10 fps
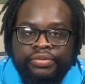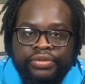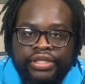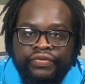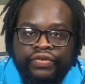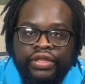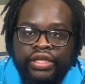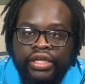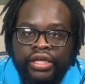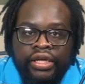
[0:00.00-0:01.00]

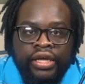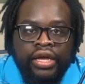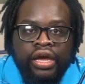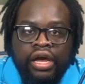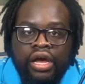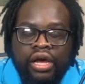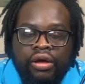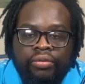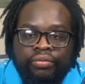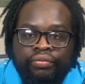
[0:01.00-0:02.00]
specifically,
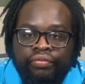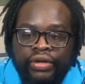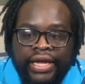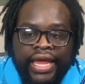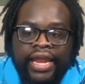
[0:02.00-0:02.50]
like